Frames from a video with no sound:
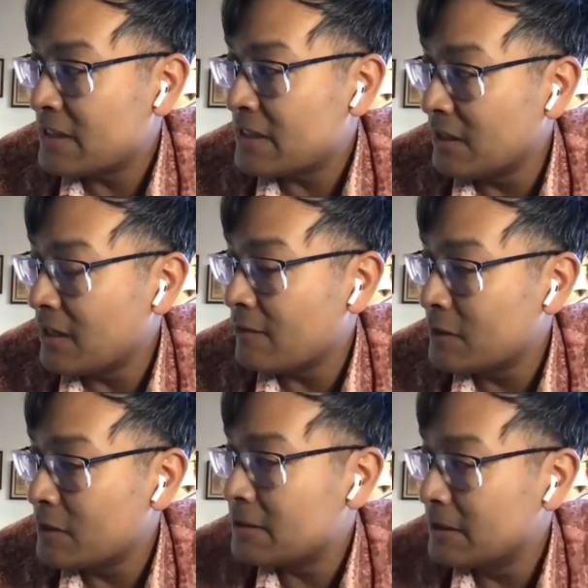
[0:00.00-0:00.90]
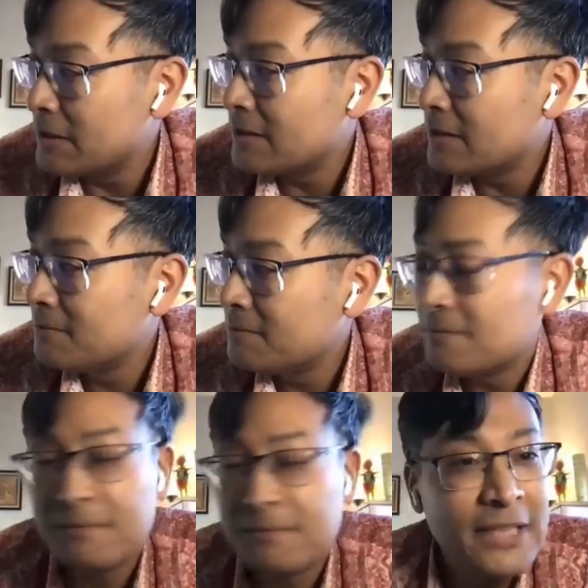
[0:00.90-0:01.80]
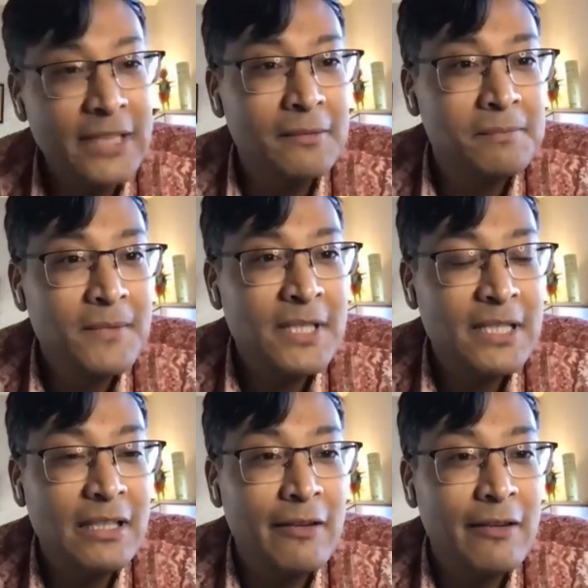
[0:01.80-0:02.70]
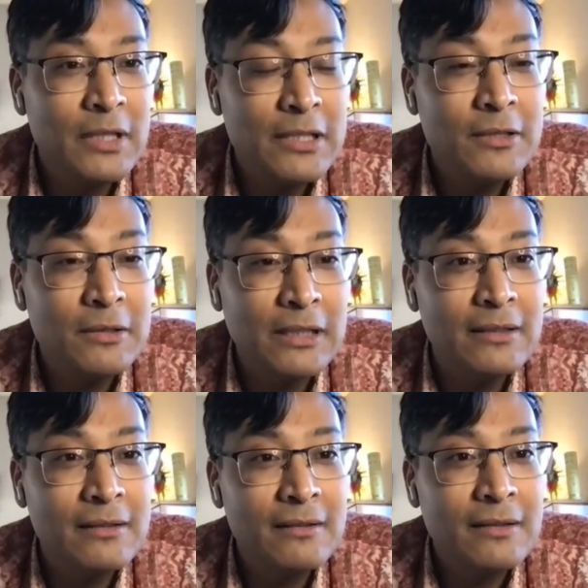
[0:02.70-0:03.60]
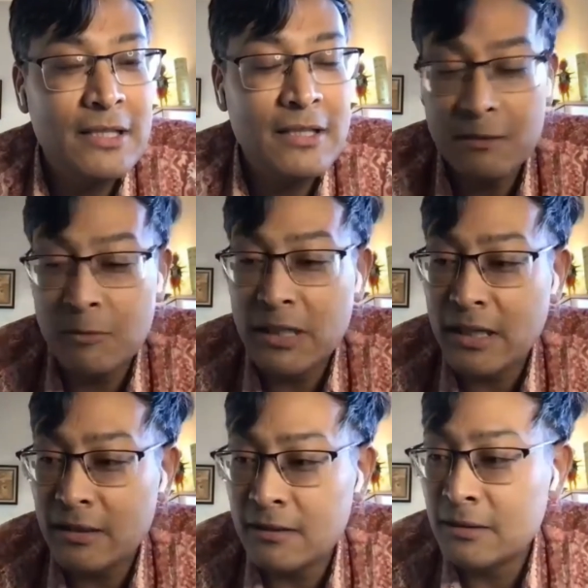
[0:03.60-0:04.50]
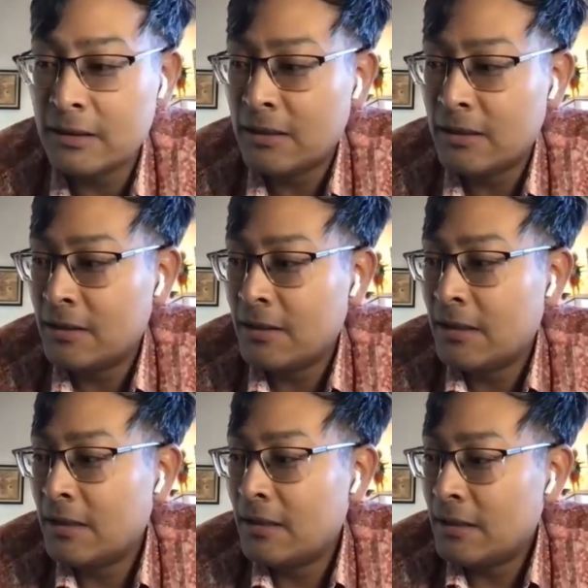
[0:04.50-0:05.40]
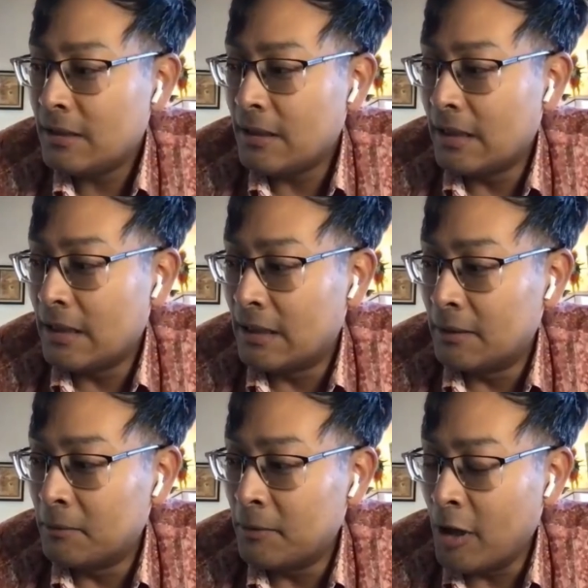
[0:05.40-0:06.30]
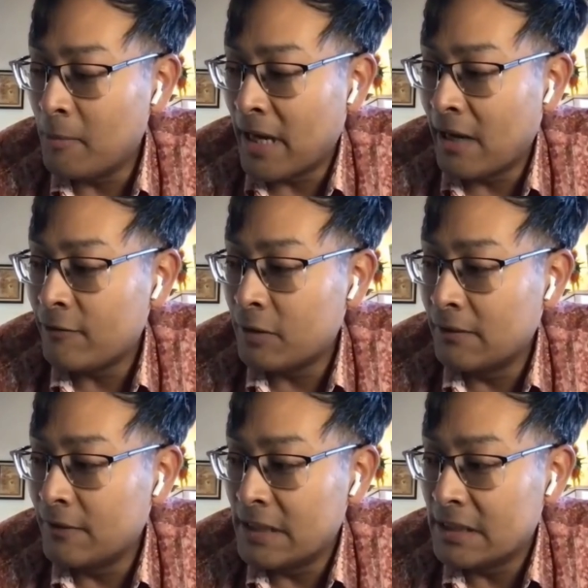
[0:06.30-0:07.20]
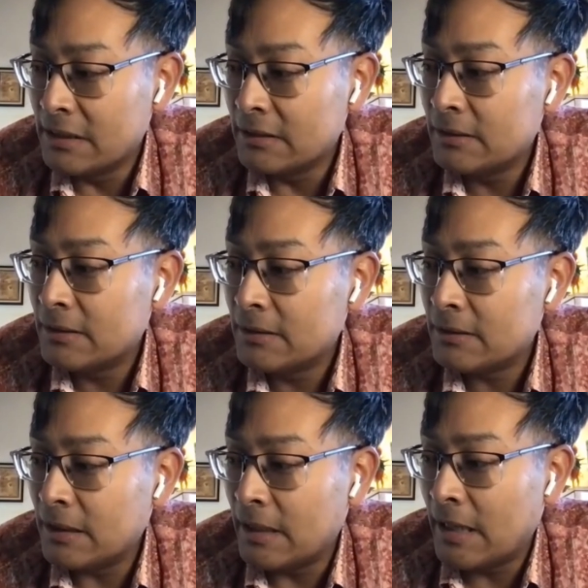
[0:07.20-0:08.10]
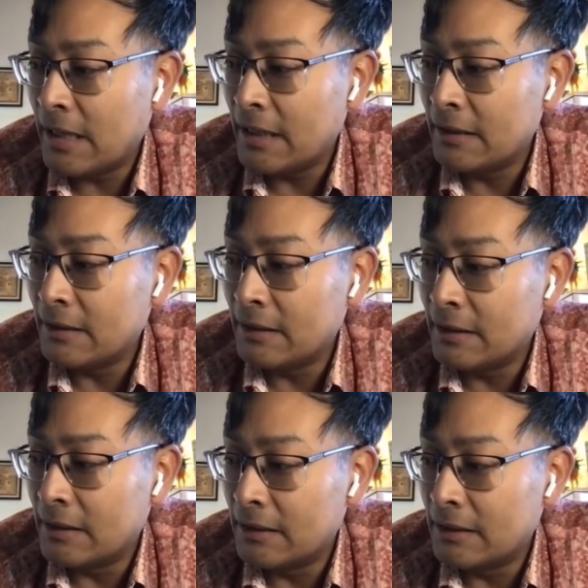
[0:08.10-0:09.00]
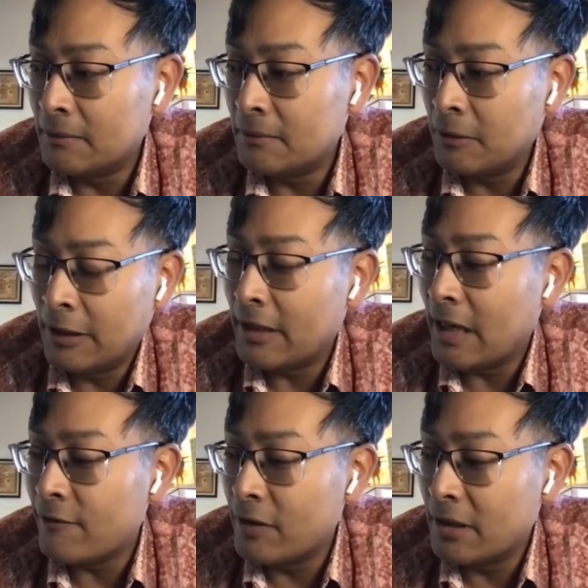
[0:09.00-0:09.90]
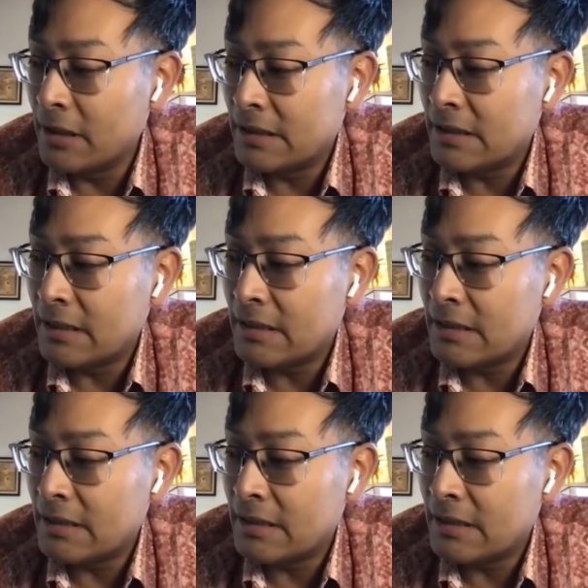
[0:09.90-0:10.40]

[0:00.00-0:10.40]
still an F1 student. Yeah, still an F1 student, still working on my F1 visa. I had not F1,